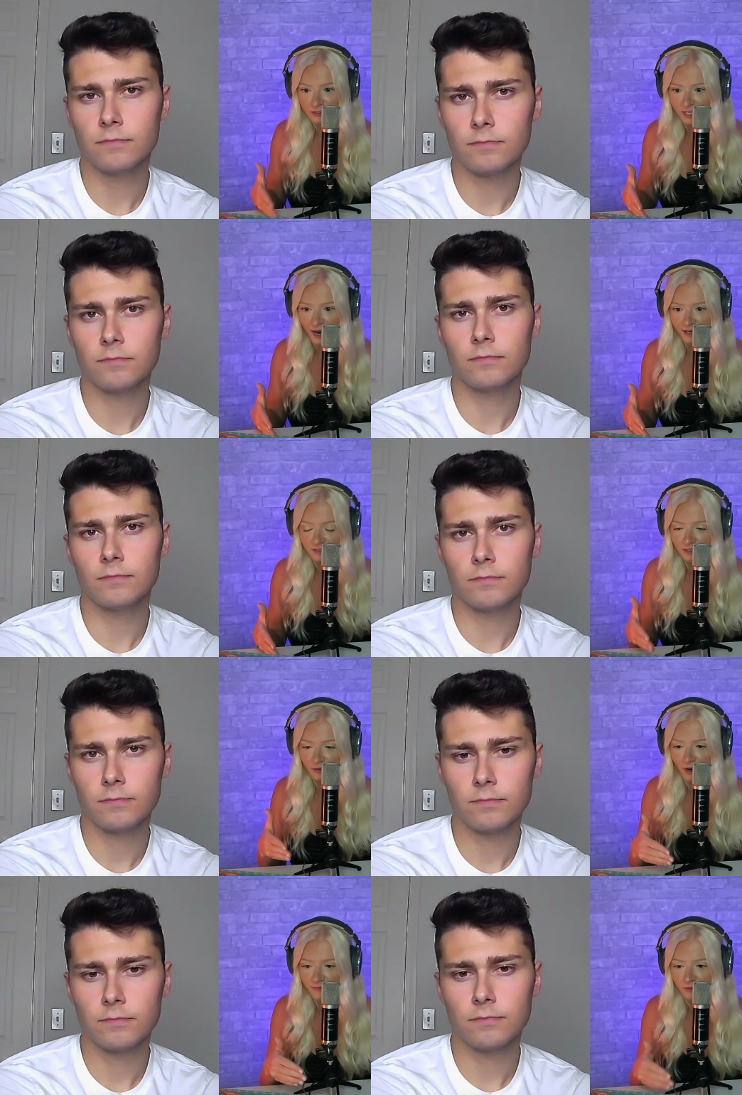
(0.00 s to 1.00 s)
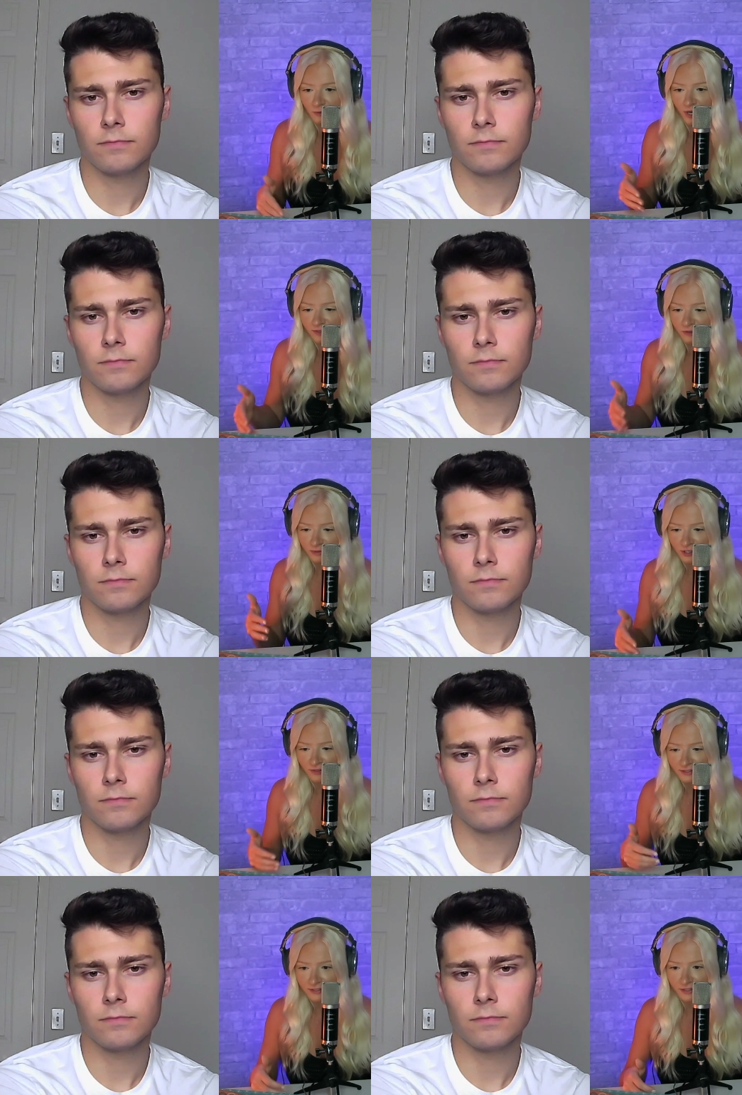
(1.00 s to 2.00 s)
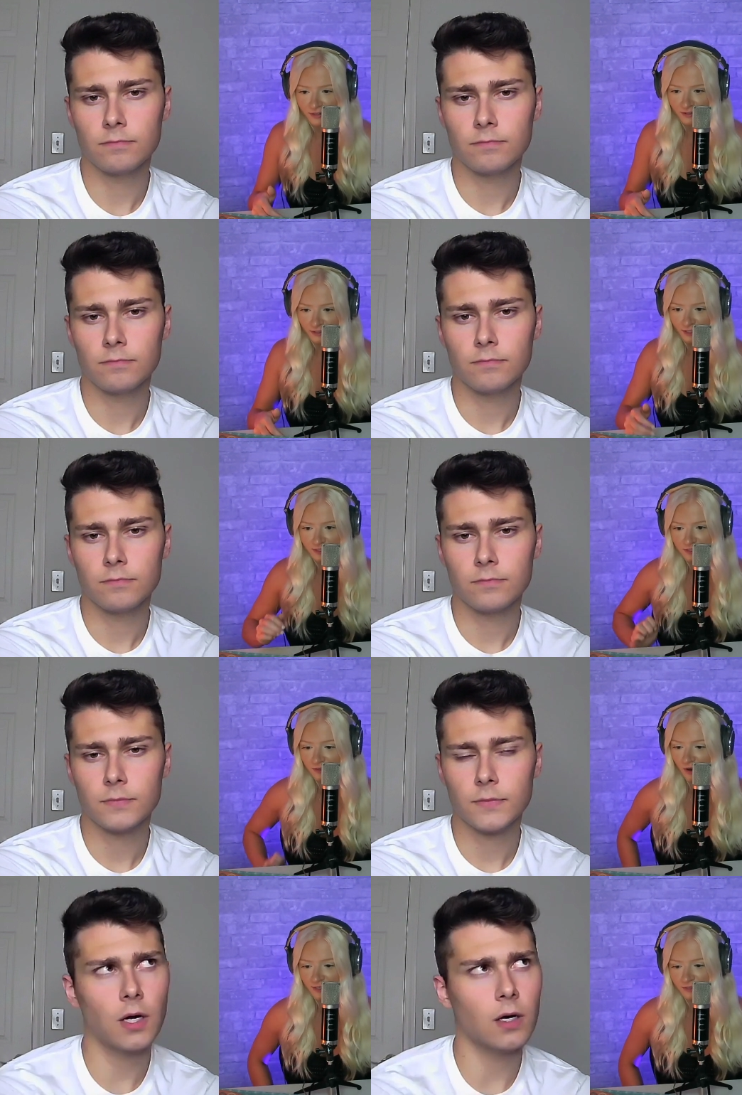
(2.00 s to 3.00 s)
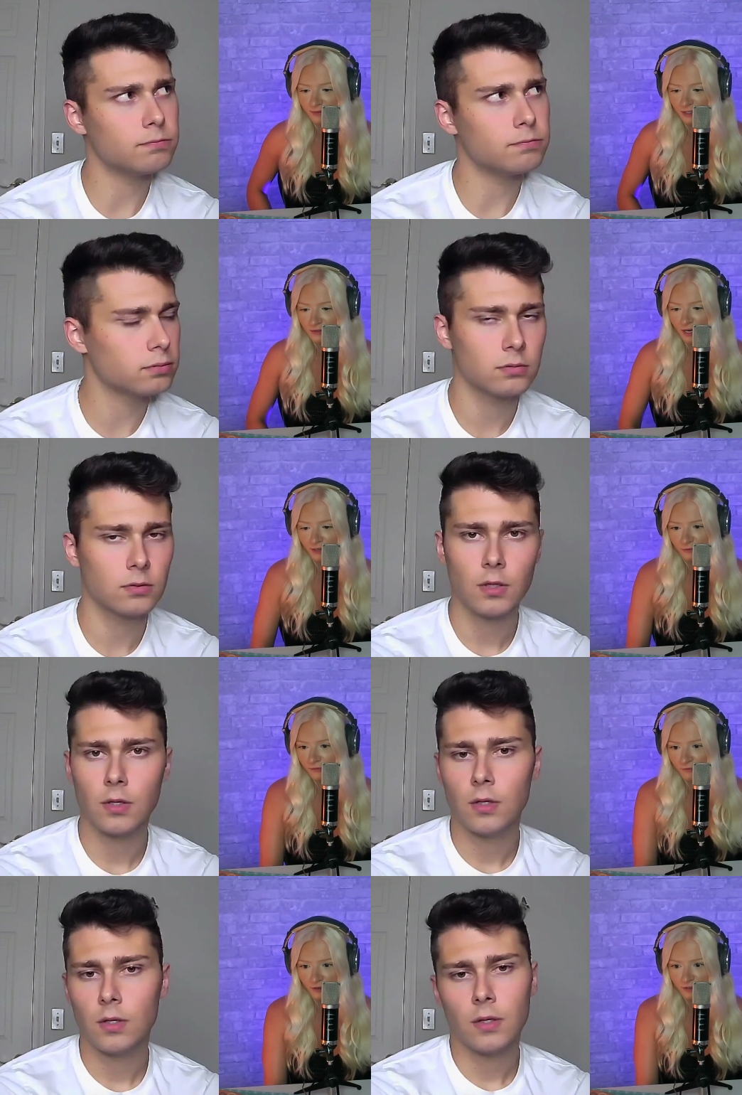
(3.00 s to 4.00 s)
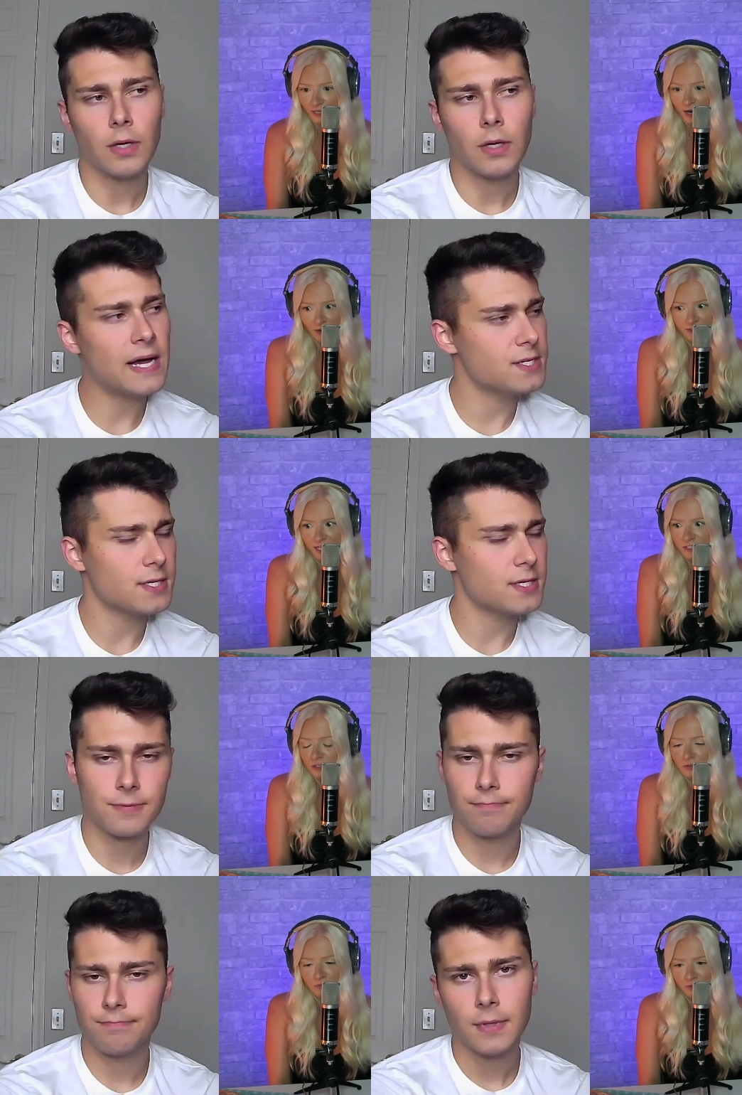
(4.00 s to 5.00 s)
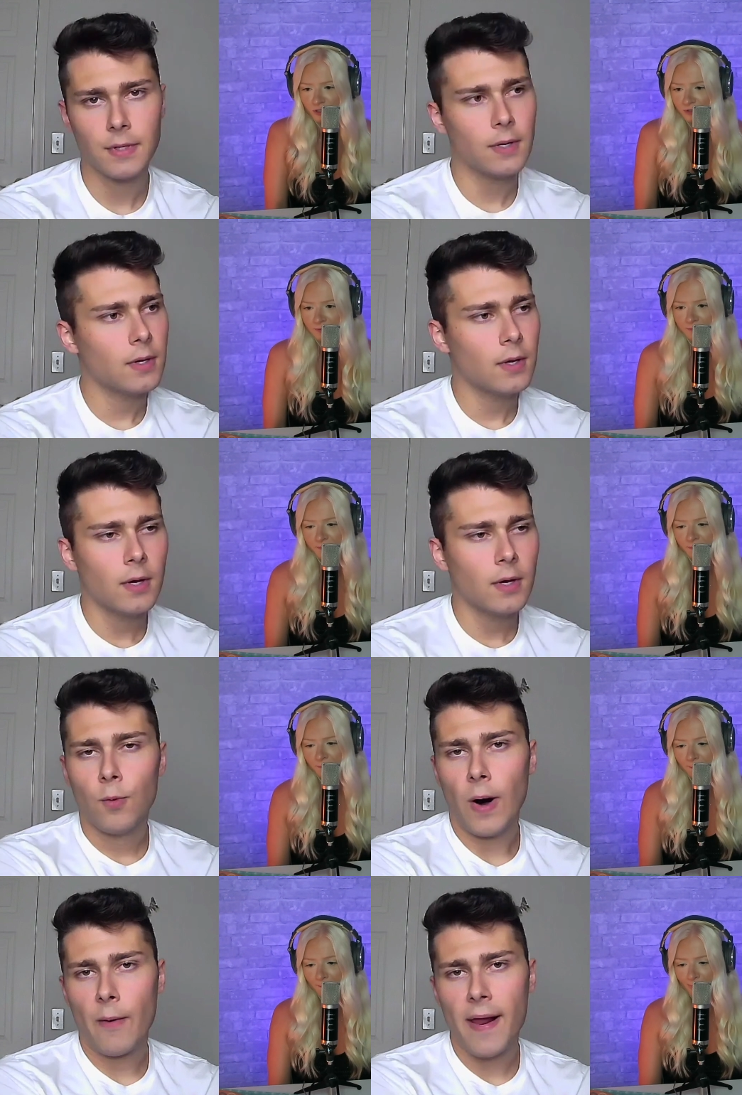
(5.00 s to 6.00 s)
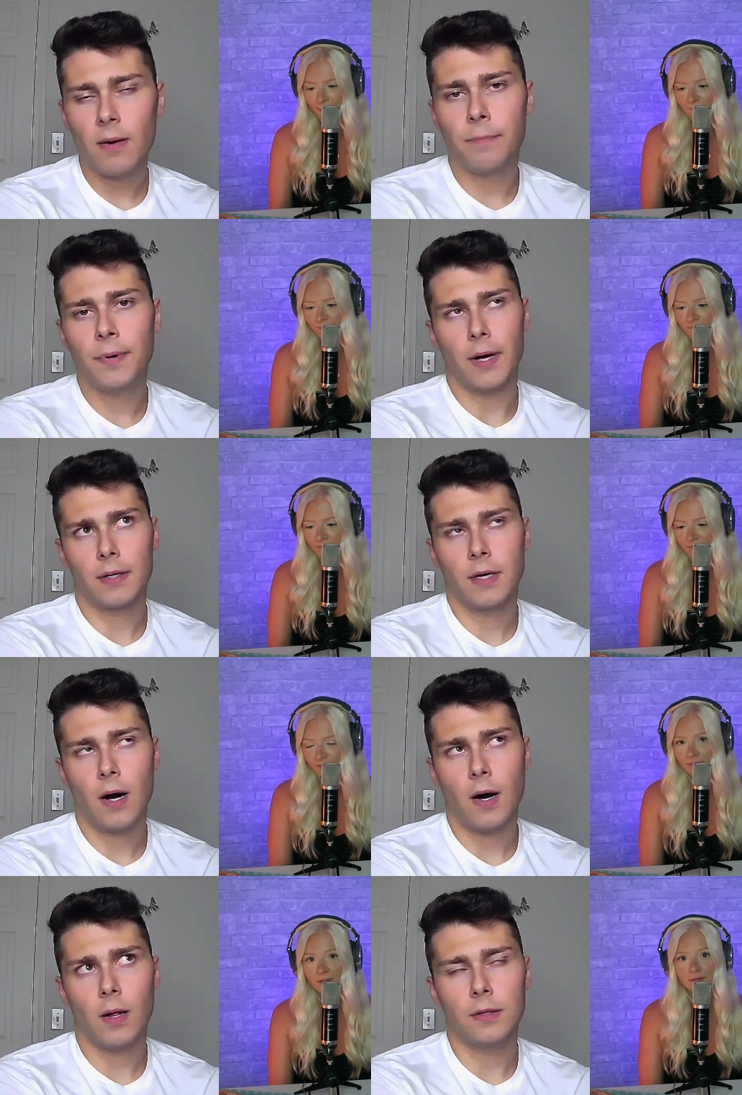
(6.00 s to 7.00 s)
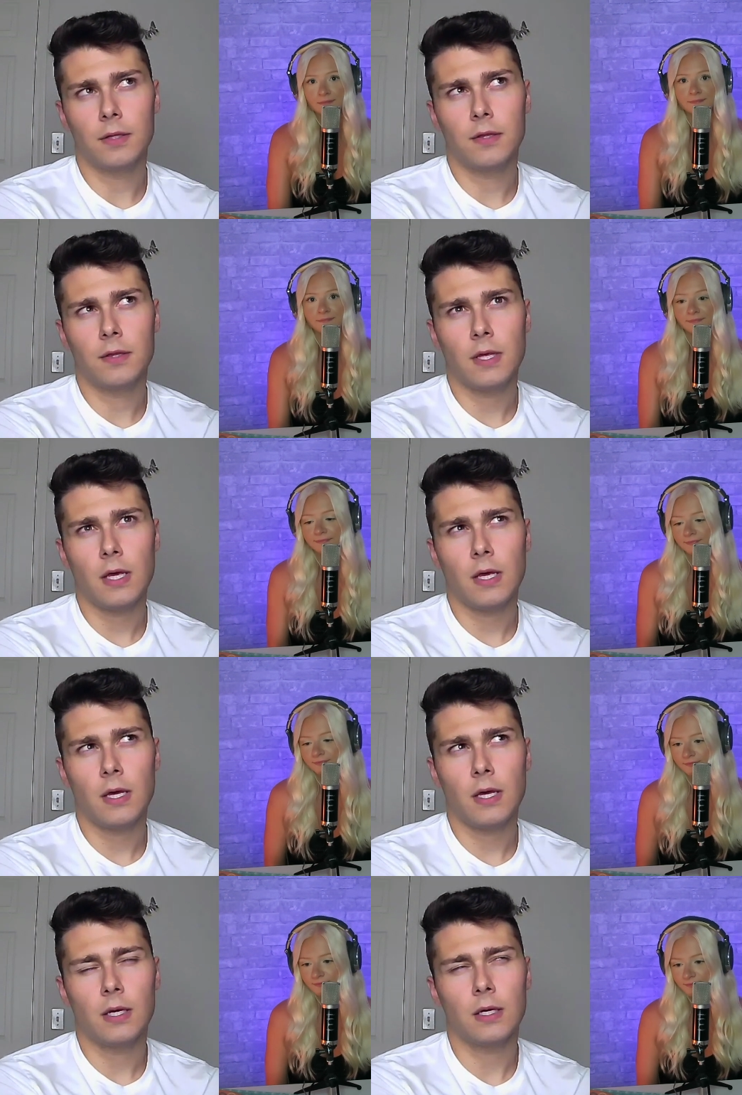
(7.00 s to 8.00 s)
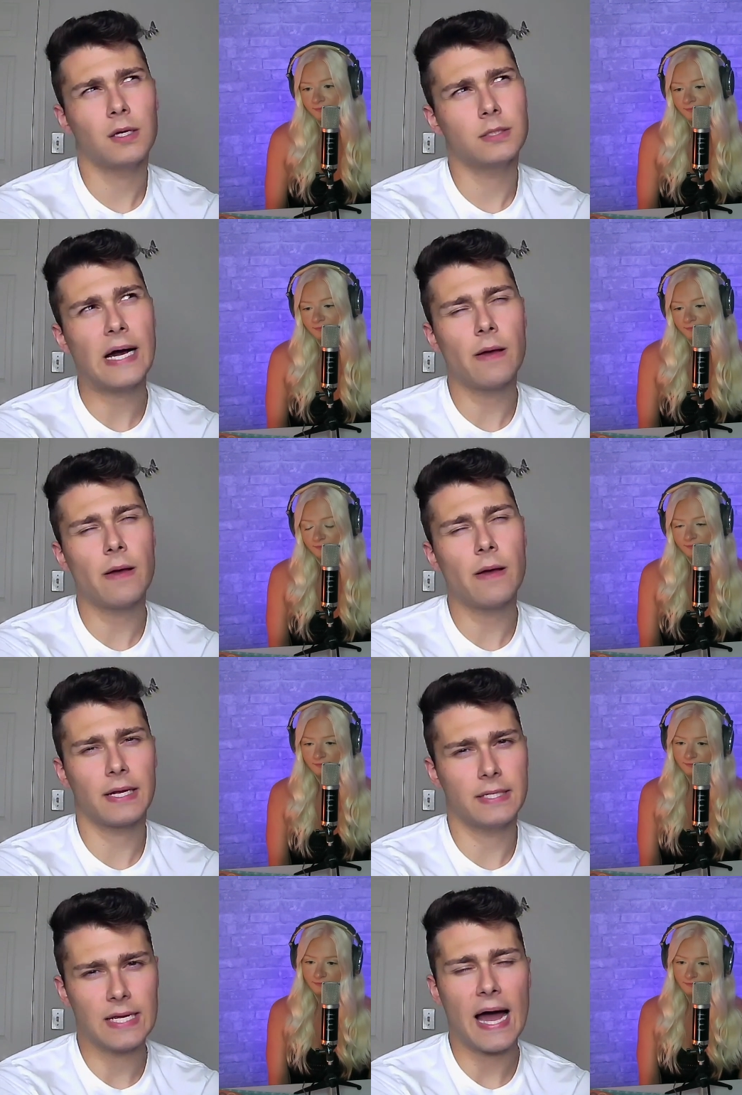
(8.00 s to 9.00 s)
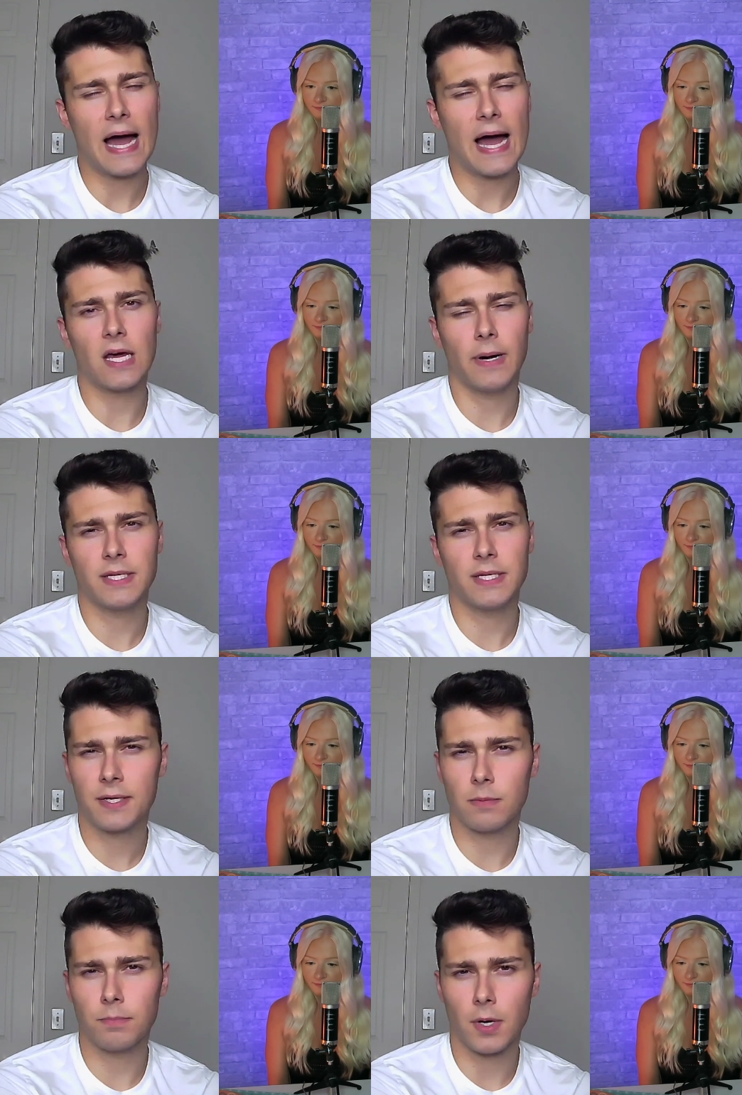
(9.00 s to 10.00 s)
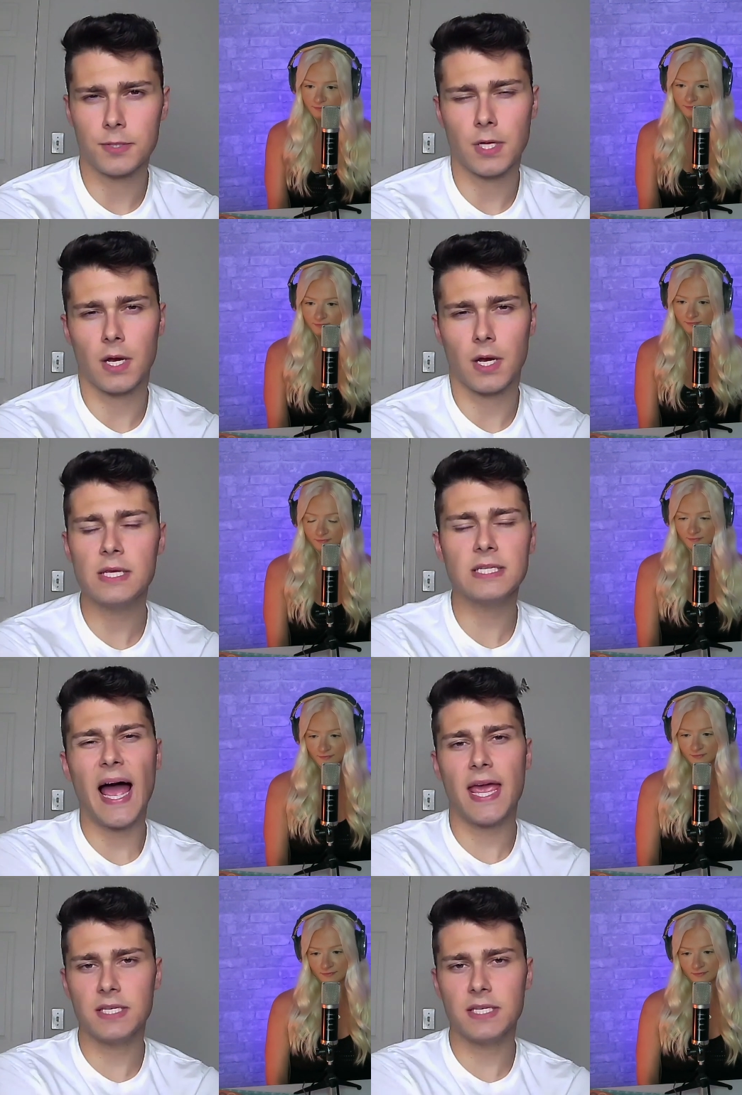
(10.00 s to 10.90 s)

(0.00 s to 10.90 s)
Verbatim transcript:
Speaker 1: your diet so that you don't have to rely so much on the insulin. I think that's awesome that you kind of figured that out, because that's huge.
Speaker 2: Well, I read a book called The Diabetic Diet by Dr. Bernstein. And this guy,